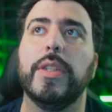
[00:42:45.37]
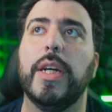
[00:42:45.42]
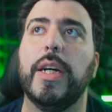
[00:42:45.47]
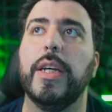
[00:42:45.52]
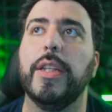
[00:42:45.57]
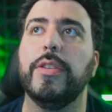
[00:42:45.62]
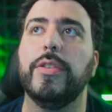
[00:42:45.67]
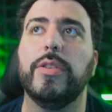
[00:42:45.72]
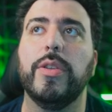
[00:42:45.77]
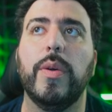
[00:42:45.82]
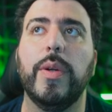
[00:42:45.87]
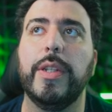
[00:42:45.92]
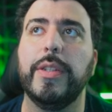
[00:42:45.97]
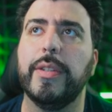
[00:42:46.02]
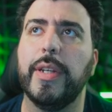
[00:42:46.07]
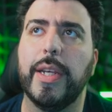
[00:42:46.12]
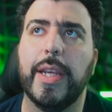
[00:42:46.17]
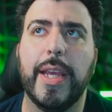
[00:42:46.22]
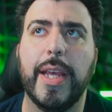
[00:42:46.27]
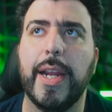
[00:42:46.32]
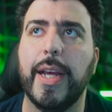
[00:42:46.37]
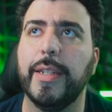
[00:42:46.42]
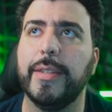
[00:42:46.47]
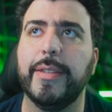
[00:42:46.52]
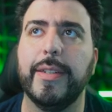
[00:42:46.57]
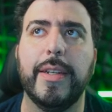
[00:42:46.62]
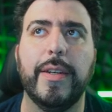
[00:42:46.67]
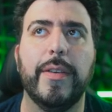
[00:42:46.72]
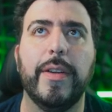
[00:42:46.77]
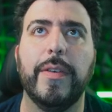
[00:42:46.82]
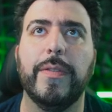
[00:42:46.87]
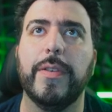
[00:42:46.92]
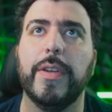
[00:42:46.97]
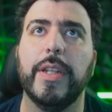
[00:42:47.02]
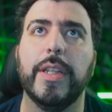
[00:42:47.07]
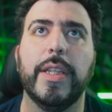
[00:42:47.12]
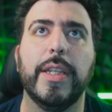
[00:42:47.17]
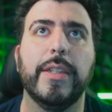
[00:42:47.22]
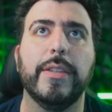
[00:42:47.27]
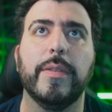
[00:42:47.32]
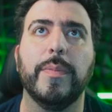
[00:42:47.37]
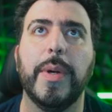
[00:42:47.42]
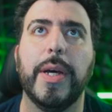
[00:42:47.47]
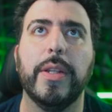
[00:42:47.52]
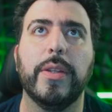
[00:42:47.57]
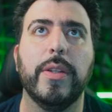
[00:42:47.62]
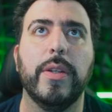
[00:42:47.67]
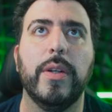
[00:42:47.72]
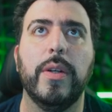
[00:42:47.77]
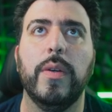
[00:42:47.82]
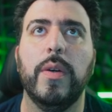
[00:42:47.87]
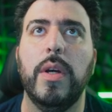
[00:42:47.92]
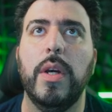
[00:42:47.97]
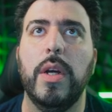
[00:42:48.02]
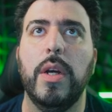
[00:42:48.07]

Uh, the Sony's I cannot say enough good things about though.